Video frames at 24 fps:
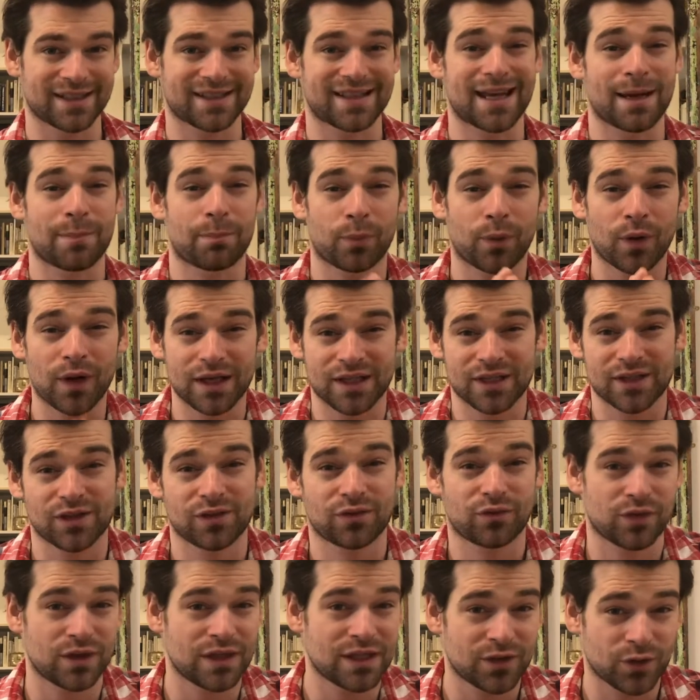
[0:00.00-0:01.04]
They're precious
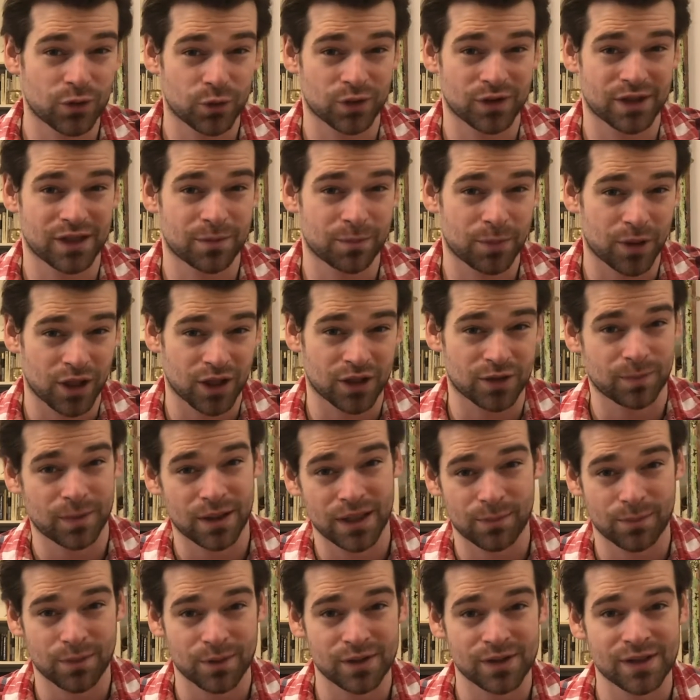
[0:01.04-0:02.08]
resources, past
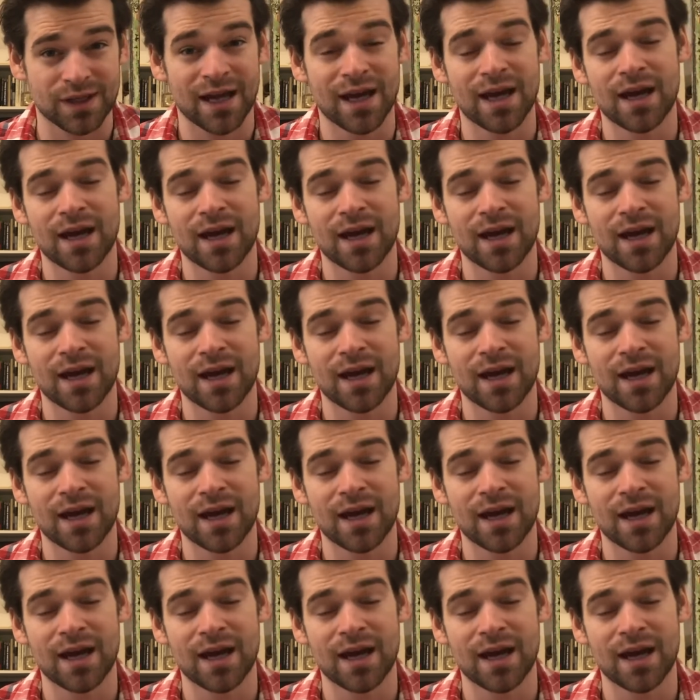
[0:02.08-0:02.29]
papers,